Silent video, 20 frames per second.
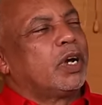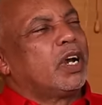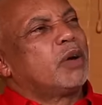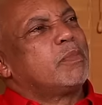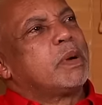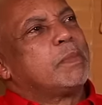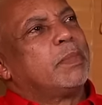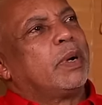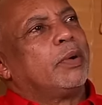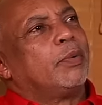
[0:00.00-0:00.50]
And I
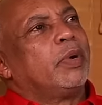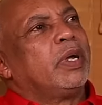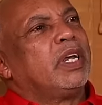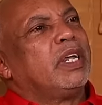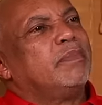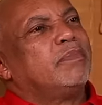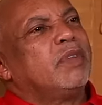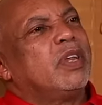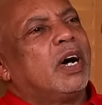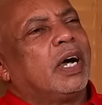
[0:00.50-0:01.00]
remember when
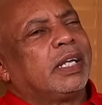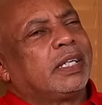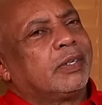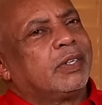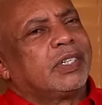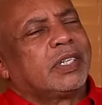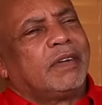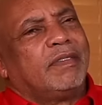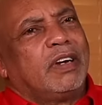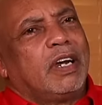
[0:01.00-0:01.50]
his daughter
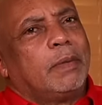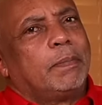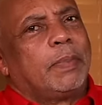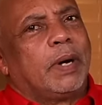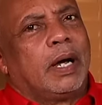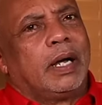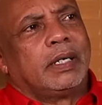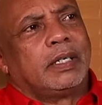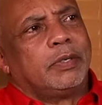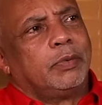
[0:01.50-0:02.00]
was having a
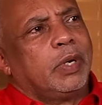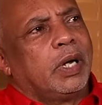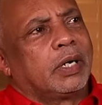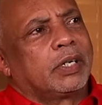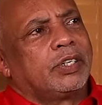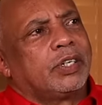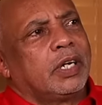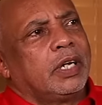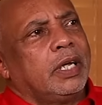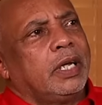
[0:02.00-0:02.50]
party, we
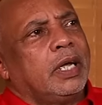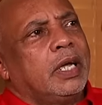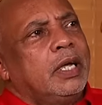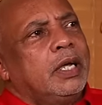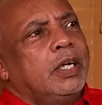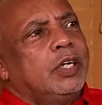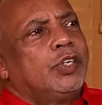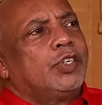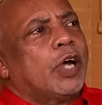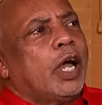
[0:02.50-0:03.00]
actually
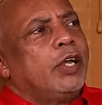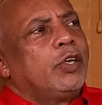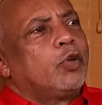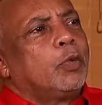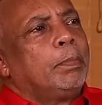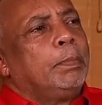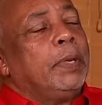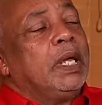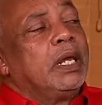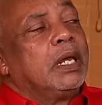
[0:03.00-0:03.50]
tried
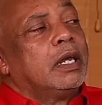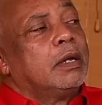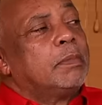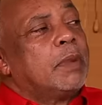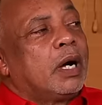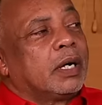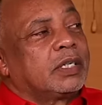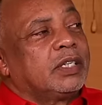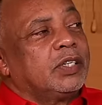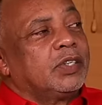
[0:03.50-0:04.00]
to build the
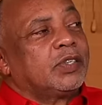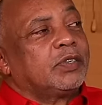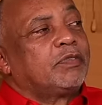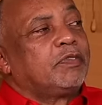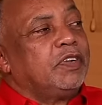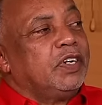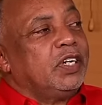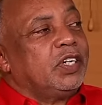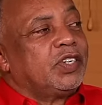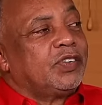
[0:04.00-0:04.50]
boxes to
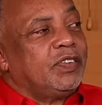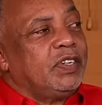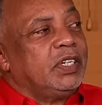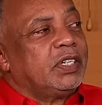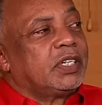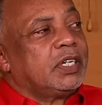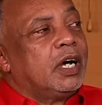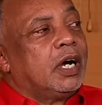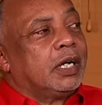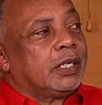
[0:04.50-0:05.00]
finish for
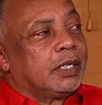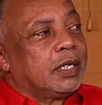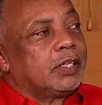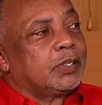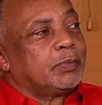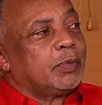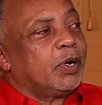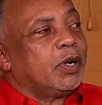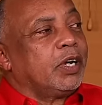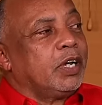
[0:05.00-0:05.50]
his
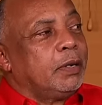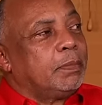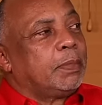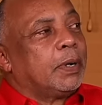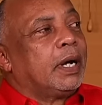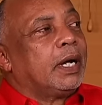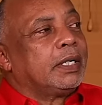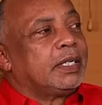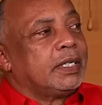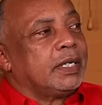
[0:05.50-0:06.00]
daughter's birthday
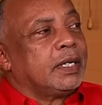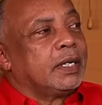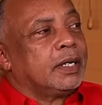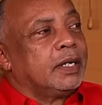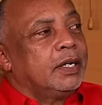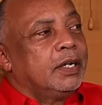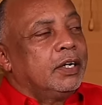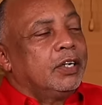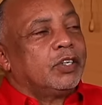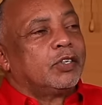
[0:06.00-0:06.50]
party.
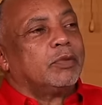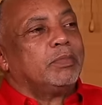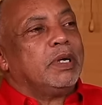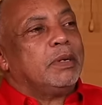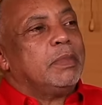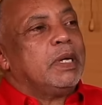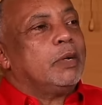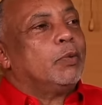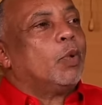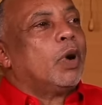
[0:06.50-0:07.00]
So
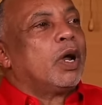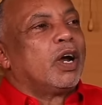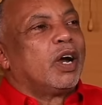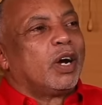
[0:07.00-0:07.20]
maybe one